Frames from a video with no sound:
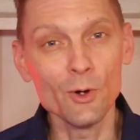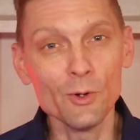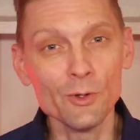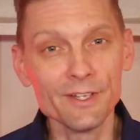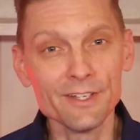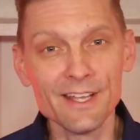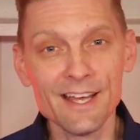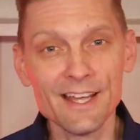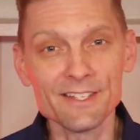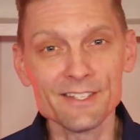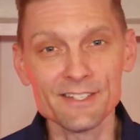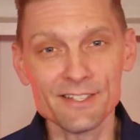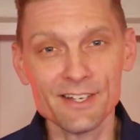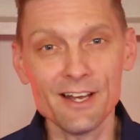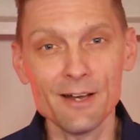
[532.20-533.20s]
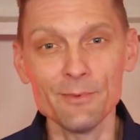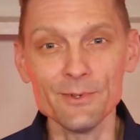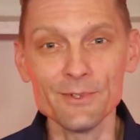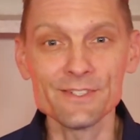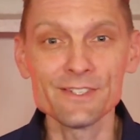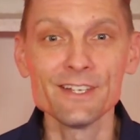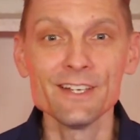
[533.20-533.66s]
only dance as
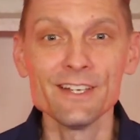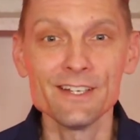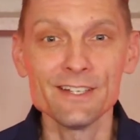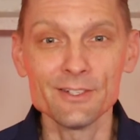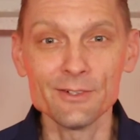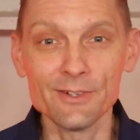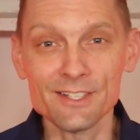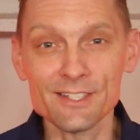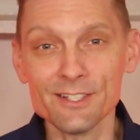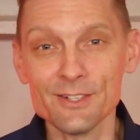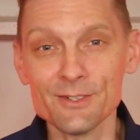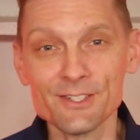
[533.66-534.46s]
couples during slow